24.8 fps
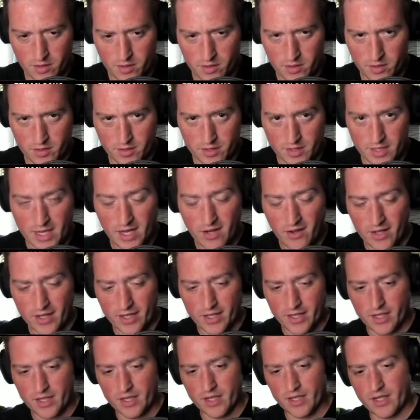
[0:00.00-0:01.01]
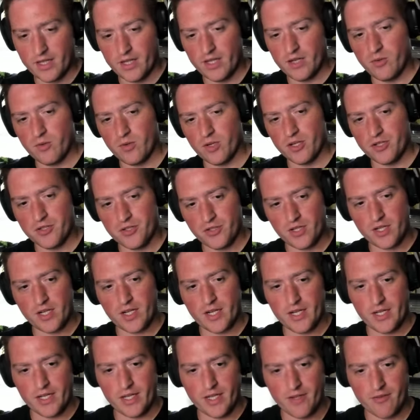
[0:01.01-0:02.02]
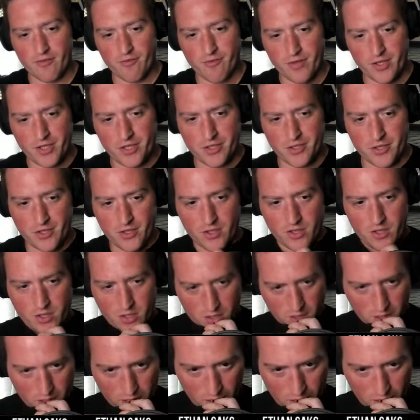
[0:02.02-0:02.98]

Because now I kind of want to try and get Victor